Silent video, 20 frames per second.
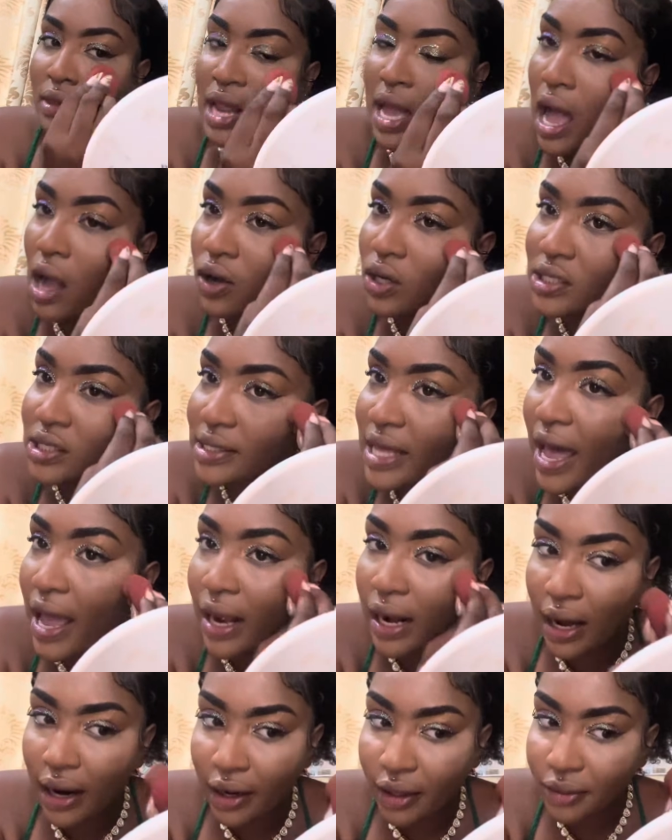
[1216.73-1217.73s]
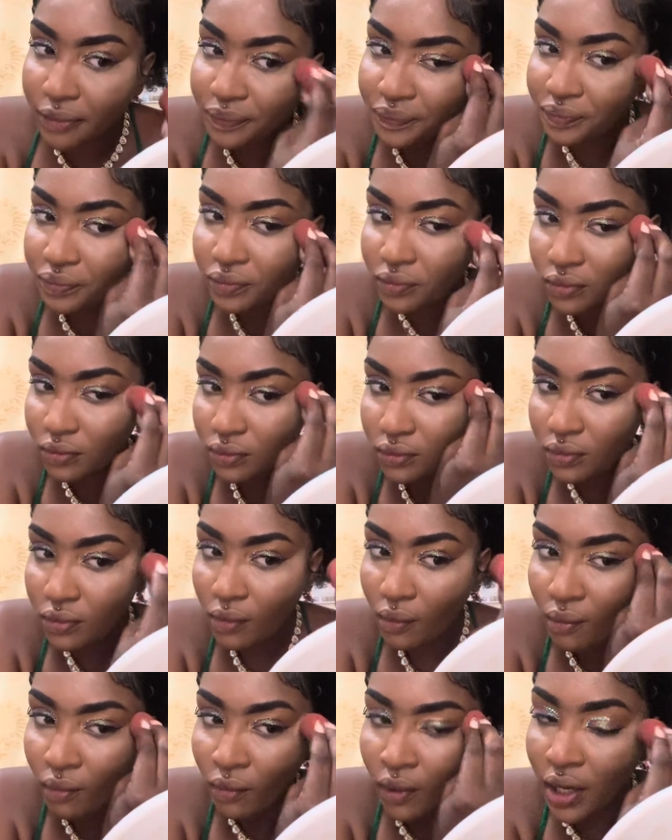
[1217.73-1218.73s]
Now I go style her.
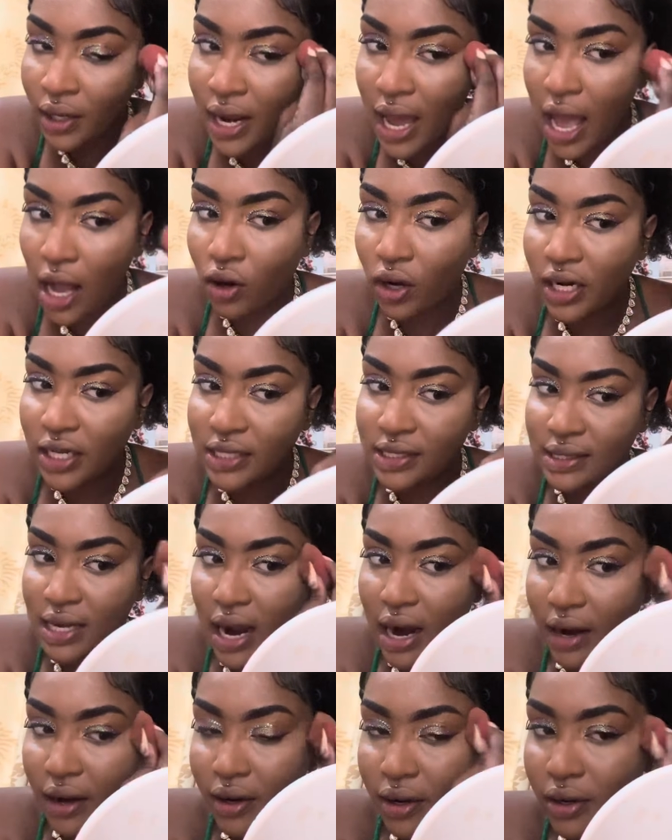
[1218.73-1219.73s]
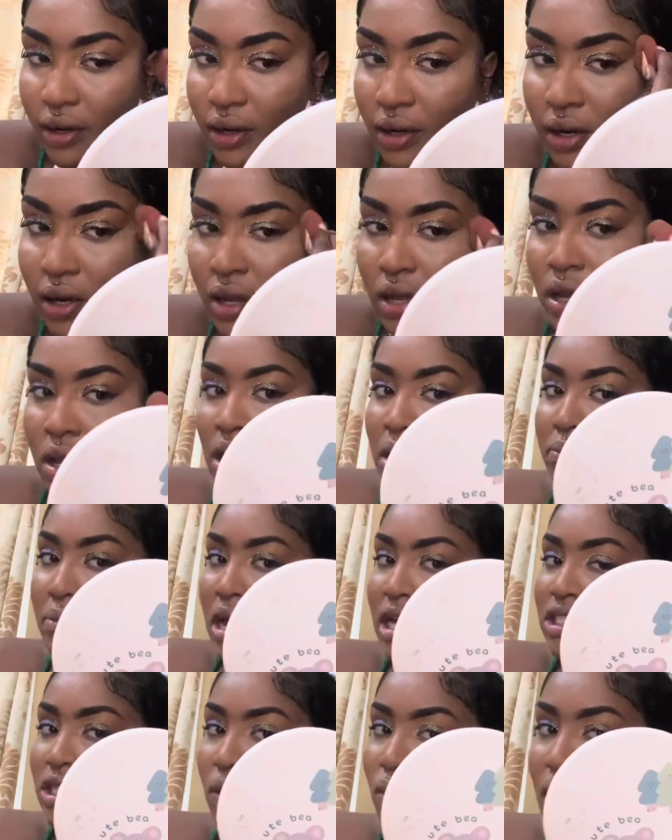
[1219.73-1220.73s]
Now I go this her.
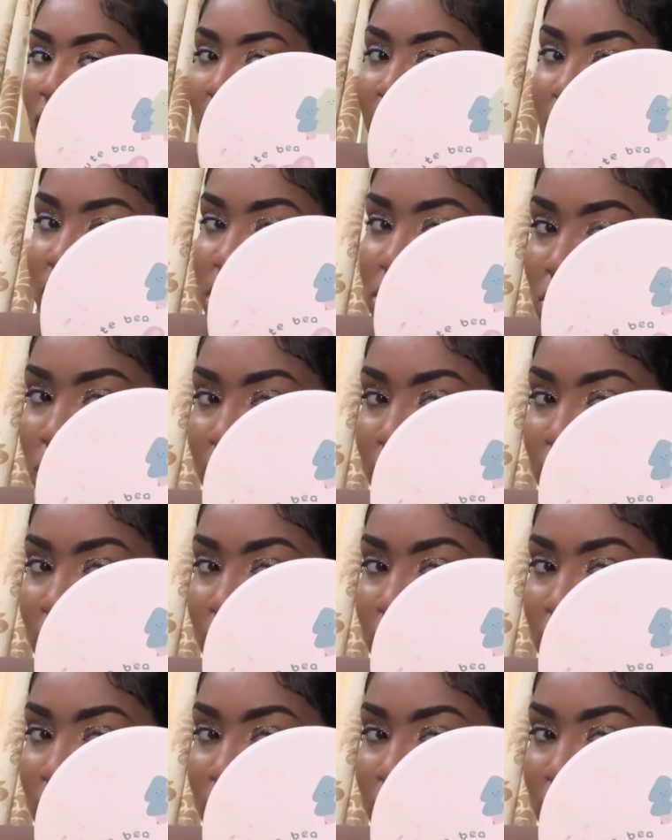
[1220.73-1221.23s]
Make sure go on this me.